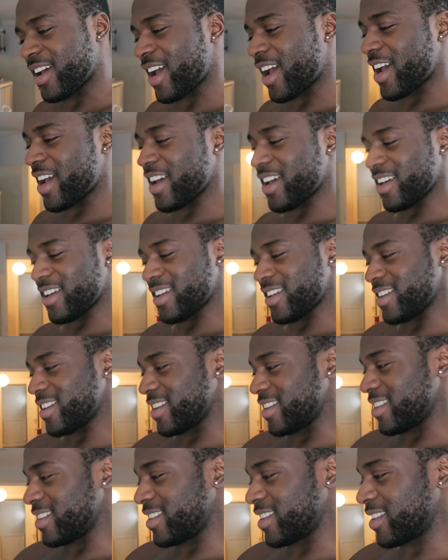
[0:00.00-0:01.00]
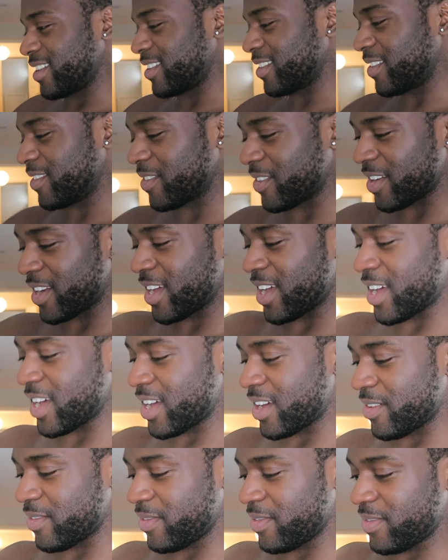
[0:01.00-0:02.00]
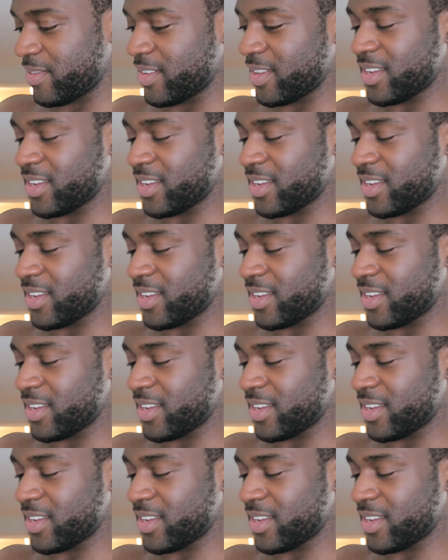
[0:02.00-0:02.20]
And I'm gonna have